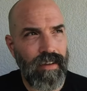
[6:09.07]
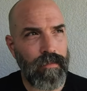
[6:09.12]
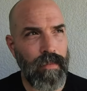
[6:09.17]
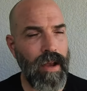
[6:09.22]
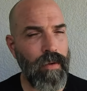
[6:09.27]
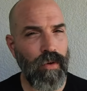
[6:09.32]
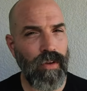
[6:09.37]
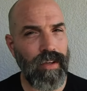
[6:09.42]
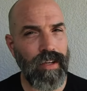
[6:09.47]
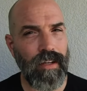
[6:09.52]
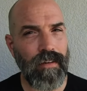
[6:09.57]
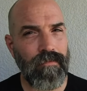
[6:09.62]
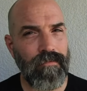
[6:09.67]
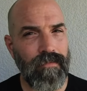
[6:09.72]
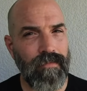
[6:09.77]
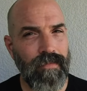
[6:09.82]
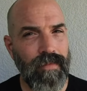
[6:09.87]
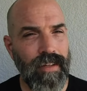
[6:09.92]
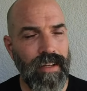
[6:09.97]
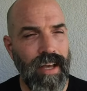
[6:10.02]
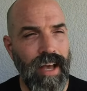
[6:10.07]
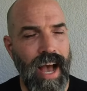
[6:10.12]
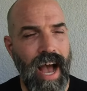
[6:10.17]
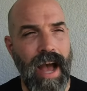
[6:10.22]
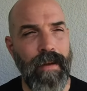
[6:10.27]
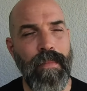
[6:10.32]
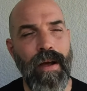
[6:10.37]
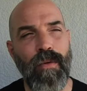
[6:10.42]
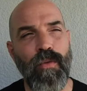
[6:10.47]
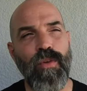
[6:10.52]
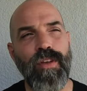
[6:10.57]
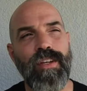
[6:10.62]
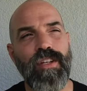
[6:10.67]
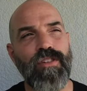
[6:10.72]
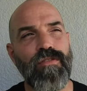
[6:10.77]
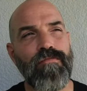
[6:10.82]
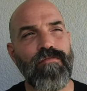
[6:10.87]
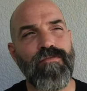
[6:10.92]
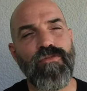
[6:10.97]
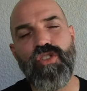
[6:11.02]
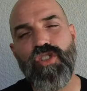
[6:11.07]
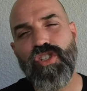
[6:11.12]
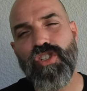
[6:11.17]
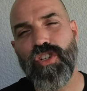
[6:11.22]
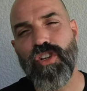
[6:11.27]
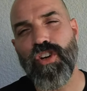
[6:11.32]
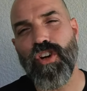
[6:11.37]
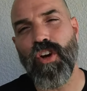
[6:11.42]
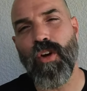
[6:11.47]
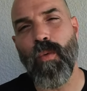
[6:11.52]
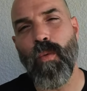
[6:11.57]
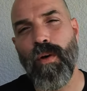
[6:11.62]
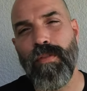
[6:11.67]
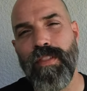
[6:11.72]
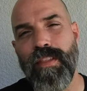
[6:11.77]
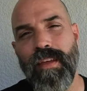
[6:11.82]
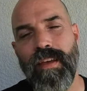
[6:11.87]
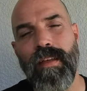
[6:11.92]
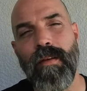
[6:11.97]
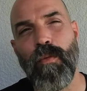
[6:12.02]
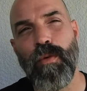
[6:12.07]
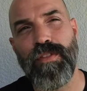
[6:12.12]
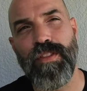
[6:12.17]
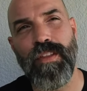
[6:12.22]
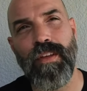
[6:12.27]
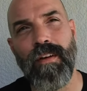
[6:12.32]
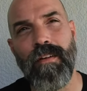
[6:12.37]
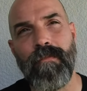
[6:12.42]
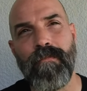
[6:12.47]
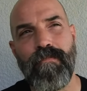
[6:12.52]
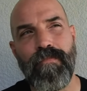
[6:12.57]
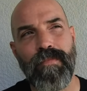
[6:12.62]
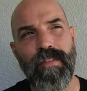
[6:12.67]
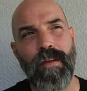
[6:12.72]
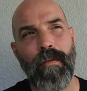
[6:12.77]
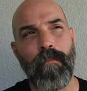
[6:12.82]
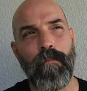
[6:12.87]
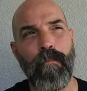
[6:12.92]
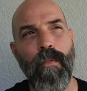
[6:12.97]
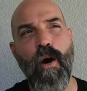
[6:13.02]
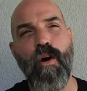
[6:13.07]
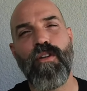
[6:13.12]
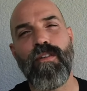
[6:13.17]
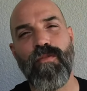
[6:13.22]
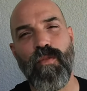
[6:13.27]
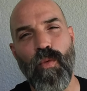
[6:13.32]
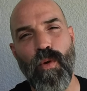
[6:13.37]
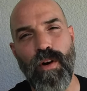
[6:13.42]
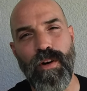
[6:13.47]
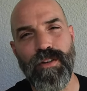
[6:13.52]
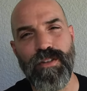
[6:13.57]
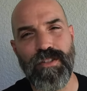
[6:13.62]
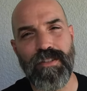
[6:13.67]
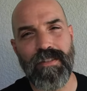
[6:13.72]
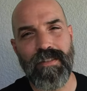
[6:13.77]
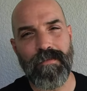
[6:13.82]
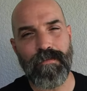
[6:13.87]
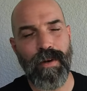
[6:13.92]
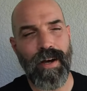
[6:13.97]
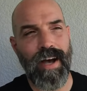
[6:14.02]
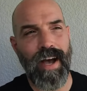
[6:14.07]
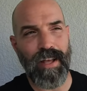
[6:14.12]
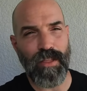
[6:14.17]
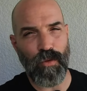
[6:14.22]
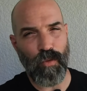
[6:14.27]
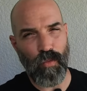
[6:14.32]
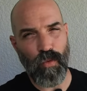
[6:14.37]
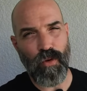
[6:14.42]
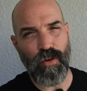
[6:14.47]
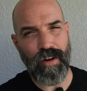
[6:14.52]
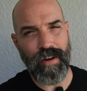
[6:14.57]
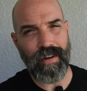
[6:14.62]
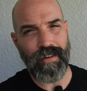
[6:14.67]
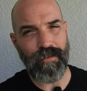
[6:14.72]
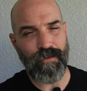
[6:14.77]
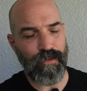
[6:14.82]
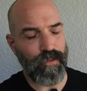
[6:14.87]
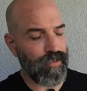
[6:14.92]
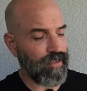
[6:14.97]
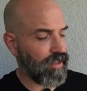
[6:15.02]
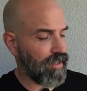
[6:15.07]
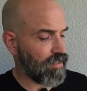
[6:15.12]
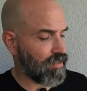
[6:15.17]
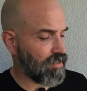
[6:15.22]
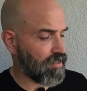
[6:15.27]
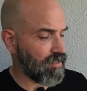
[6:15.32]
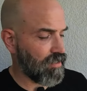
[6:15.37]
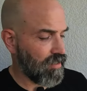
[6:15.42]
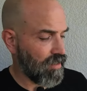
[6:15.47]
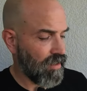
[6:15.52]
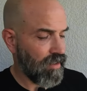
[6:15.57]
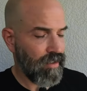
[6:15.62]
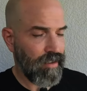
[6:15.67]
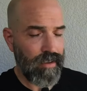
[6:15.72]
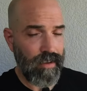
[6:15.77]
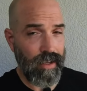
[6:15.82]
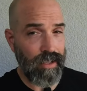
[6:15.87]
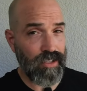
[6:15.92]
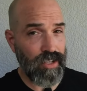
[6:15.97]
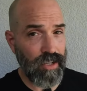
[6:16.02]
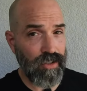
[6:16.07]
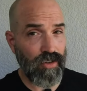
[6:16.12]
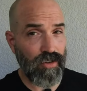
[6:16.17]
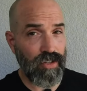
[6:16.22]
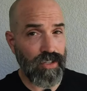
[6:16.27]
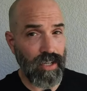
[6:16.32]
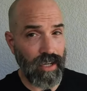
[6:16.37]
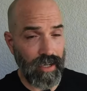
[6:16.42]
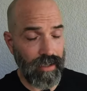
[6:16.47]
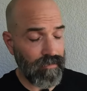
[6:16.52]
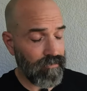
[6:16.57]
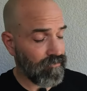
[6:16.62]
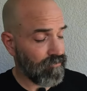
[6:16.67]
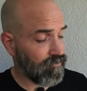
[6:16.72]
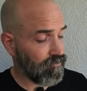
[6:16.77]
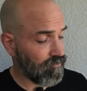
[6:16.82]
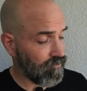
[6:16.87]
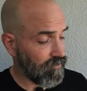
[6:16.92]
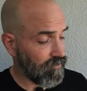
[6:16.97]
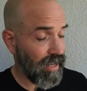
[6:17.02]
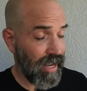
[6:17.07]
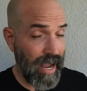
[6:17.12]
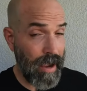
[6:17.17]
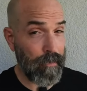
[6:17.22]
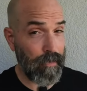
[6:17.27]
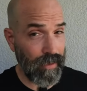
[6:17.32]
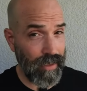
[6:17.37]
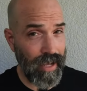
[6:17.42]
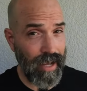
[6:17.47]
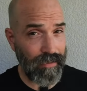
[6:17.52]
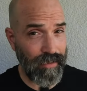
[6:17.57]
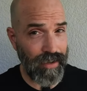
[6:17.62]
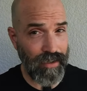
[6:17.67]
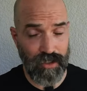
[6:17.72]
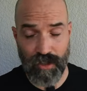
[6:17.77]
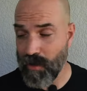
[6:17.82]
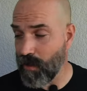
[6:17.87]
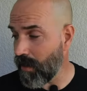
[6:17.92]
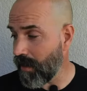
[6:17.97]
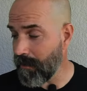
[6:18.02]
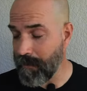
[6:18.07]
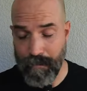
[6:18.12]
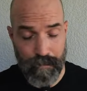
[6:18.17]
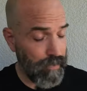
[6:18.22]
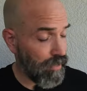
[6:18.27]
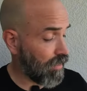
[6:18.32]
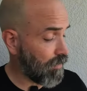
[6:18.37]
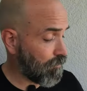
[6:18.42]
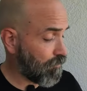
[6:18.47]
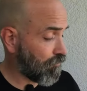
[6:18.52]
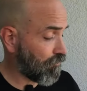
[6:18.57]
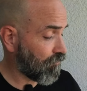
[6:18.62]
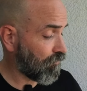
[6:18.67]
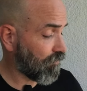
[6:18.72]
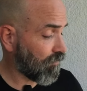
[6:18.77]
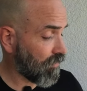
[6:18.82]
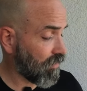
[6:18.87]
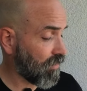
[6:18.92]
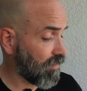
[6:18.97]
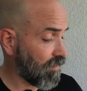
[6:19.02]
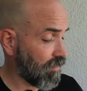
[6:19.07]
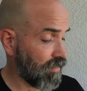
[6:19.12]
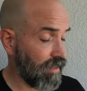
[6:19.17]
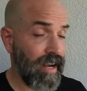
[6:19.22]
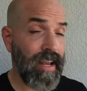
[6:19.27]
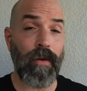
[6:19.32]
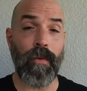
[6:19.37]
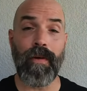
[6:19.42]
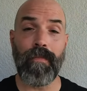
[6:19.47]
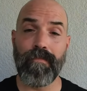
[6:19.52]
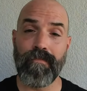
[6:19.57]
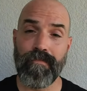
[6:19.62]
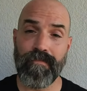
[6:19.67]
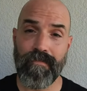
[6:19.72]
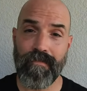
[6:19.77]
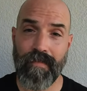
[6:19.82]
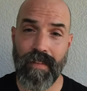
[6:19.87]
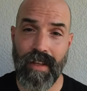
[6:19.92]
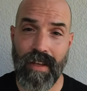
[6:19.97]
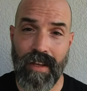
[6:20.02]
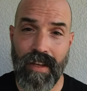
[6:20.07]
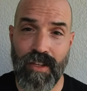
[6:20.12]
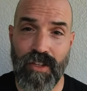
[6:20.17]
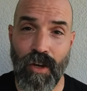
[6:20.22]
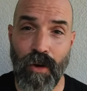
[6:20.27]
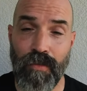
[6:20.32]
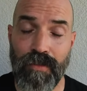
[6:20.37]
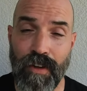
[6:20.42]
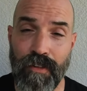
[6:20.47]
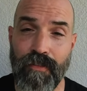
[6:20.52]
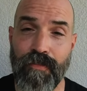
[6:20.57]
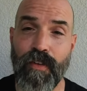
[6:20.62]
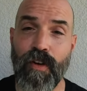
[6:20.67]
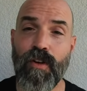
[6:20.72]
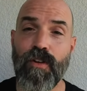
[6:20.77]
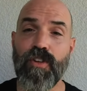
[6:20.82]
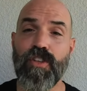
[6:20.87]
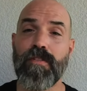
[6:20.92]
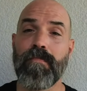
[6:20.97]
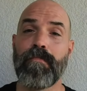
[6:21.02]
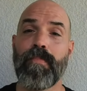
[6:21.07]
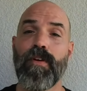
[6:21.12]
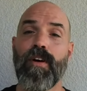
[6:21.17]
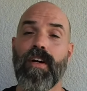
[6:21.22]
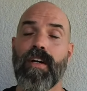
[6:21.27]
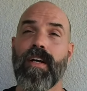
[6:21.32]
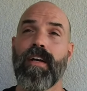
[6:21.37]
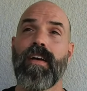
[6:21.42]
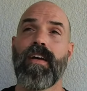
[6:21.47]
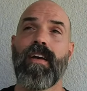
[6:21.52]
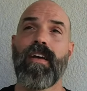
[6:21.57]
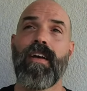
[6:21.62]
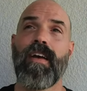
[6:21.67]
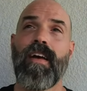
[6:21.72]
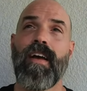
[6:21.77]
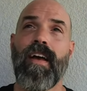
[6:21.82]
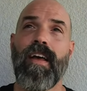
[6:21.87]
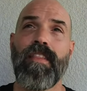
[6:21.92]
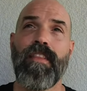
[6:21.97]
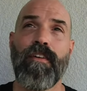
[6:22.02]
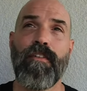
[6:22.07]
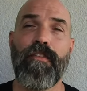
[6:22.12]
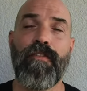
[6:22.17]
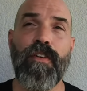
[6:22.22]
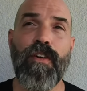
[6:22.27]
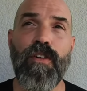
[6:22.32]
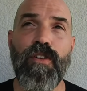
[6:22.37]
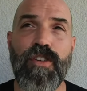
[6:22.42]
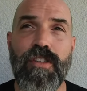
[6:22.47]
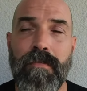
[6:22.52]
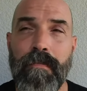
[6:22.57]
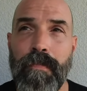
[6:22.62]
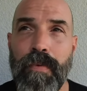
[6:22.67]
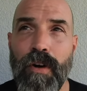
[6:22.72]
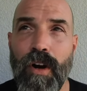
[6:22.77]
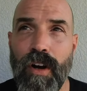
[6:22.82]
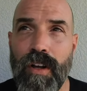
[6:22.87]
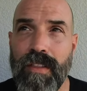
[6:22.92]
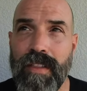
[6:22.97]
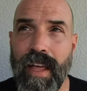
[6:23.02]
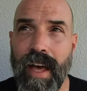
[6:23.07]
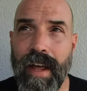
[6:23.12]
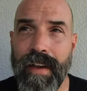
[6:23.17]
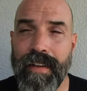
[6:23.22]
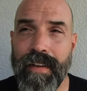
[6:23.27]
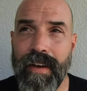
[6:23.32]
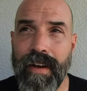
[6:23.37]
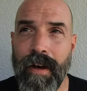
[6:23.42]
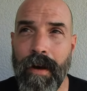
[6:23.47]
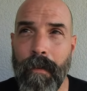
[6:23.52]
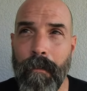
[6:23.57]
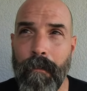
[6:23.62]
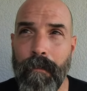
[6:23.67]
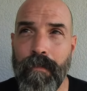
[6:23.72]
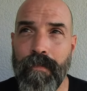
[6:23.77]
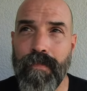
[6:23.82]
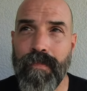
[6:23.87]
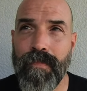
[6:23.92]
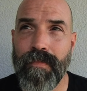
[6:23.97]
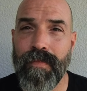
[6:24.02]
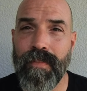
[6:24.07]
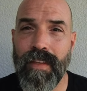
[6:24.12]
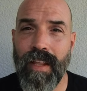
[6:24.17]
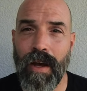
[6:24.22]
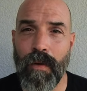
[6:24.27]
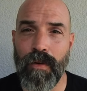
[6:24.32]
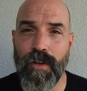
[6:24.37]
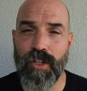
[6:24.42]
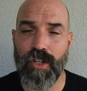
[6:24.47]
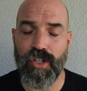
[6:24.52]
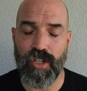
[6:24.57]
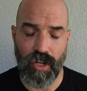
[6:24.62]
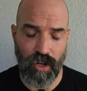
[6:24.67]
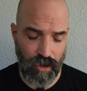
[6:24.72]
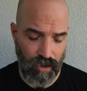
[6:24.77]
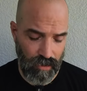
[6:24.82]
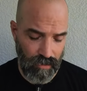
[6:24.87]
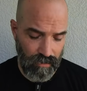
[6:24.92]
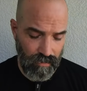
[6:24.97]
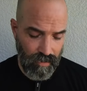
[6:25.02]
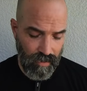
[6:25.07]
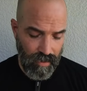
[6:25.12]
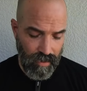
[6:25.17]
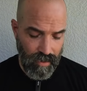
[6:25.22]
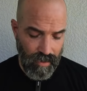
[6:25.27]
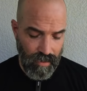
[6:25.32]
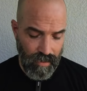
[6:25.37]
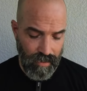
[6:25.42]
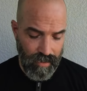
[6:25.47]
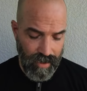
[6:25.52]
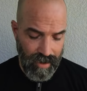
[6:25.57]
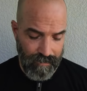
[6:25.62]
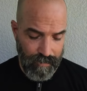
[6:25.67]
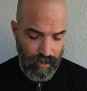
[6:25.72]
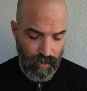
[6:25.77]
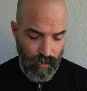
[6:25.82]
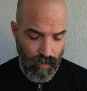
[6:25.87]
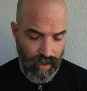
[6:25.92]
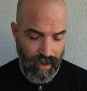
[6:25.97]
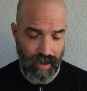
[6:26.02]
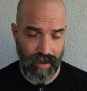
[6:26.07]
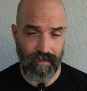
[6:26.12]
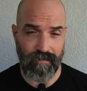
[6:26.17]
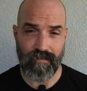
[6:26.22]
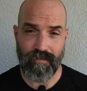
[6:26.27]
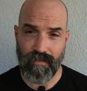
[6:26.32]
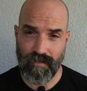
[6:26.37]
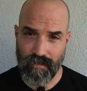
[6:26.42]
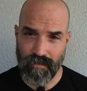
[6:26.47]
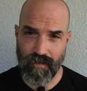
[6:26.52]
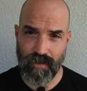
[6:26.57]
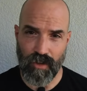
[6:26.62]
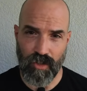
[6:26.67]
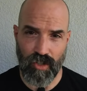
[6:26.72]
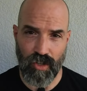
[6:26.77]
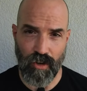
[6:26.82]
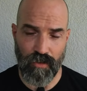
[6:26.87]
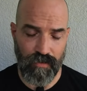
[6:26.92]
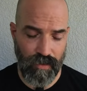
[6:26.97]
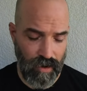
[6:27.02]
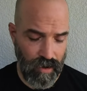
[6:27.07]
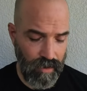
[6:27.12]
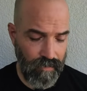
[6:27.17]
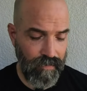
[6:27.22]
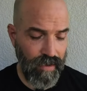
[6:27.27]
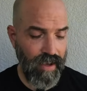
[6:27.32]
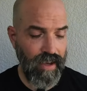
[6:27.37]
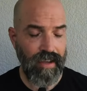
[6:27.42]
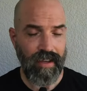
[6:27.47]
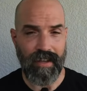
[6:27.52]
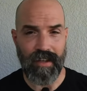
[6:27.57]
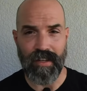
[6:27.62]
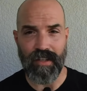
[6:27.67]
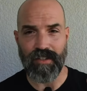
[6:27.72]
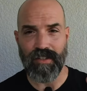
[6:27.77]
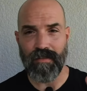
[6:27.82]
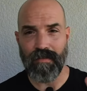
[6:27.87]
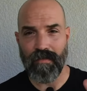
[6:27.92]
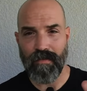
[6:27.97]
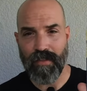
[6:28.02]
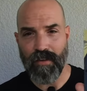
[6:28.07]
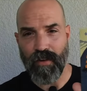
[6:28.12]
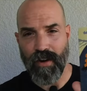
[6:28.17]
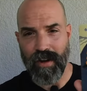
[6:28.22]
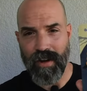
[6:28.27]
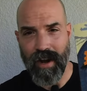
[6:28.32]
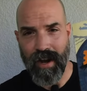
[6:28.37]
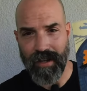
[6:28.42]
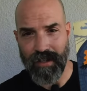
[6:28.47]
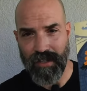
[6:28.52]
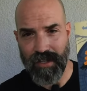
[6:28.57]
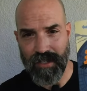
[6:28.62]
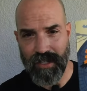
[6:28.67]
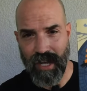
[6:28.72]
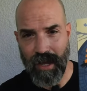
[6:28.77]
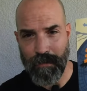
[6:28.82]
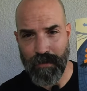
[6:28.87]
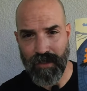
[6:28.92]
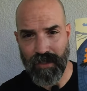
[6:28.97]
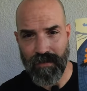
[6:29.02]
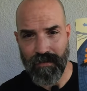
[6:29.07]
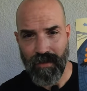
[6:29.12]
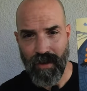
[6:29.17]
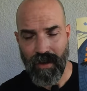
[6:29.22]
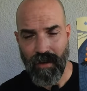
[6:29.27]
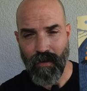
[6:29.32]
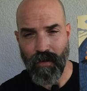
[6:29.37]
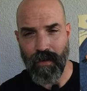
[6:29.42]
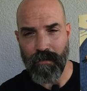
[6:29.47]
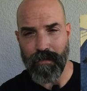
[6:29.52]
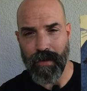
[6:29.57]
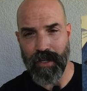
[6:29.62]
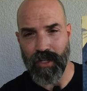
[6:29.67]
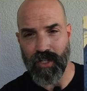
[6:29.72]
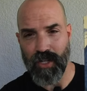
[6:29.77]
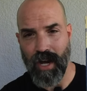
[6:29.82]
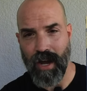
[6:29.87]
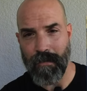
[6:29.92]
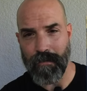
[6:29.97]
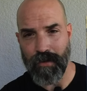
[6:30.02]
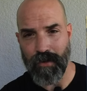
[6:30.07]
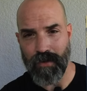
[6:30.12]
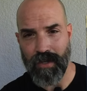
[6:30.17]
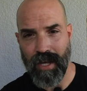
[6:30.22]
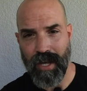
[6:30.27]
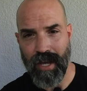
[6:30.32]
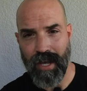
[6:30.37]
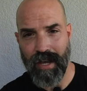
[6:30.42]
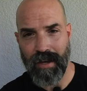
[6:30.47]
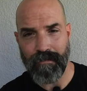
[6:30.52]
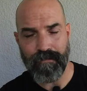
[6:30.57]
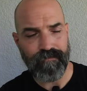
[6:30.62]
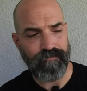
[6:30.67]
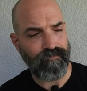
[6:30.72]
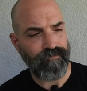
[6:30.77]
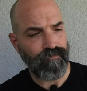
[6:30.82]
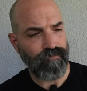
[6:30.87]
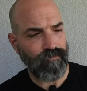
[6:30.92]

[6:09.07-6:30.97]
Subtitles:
I'm not really sure what the motive was behind the wording for this. It's interesting. I'm glad they do it, but anyway. So the first book that I want to show you that I've been reading so far is 39 Steps, written by John Buchan.